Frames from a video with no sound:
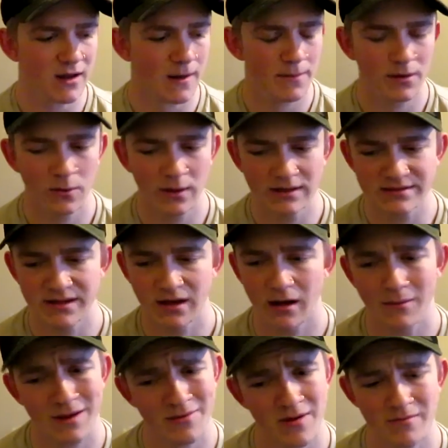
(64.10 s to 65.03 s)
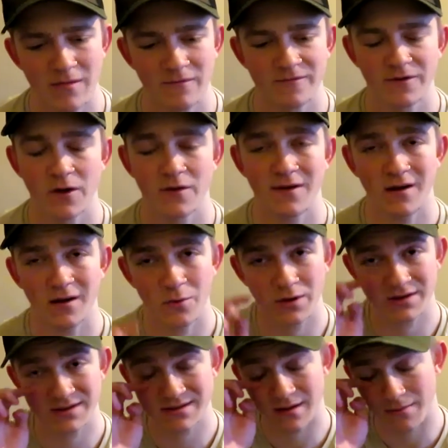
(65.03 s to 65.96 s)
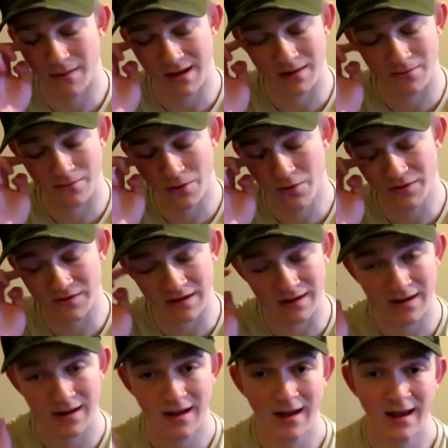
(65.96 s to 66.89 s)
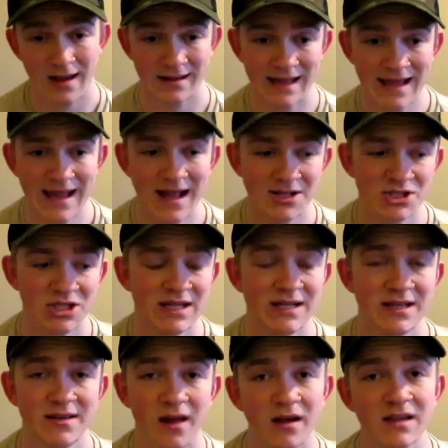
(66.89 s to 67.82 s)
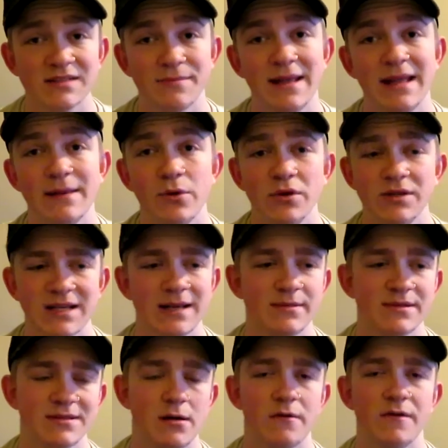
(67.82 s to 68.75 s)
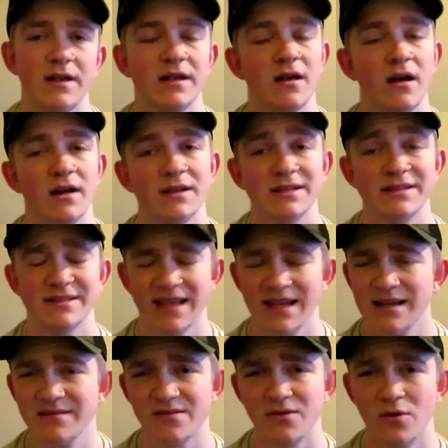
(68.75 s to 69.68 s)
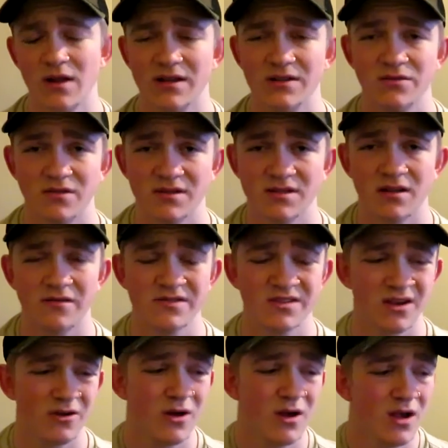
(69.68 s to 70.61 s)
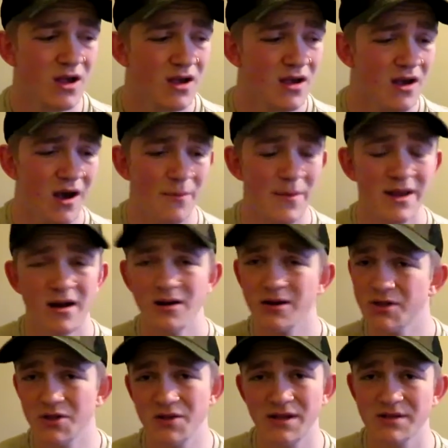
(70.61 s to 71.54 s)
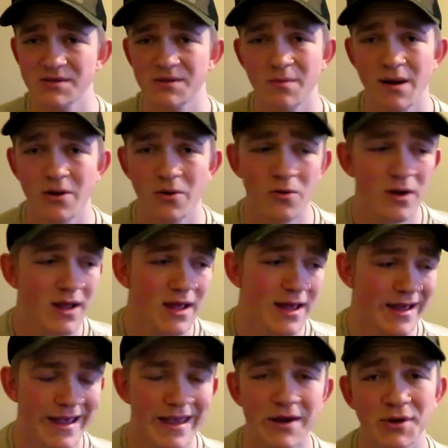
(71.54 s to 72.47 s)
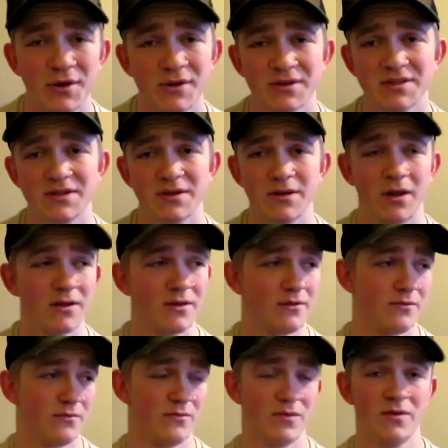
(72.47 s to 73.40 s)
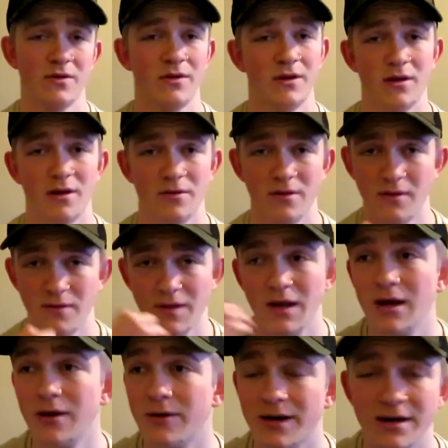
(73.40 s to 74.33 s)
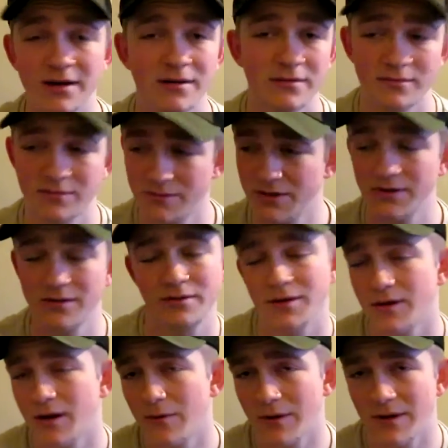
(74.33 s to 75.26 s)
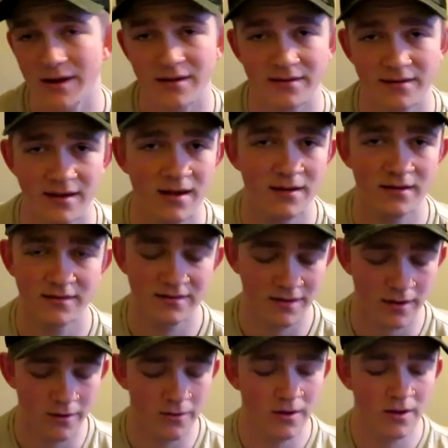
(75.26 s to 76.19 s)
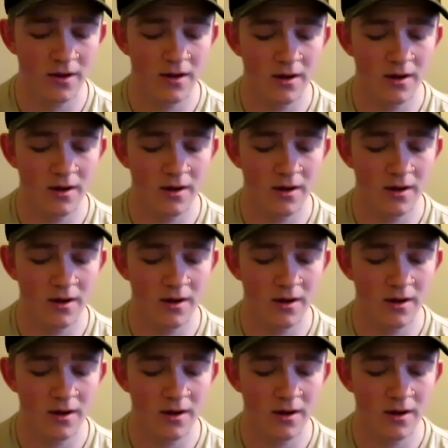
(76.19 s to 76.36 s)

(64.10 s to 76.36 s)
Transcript: a couple of weeks ago, maybe a month ago, that I want to start making music, and he actually does make music himself. He kind of sings and all that sort of stuff. So, I mean, I could do the instrumental. He could do the lyric, and you know what it is, yeah? So,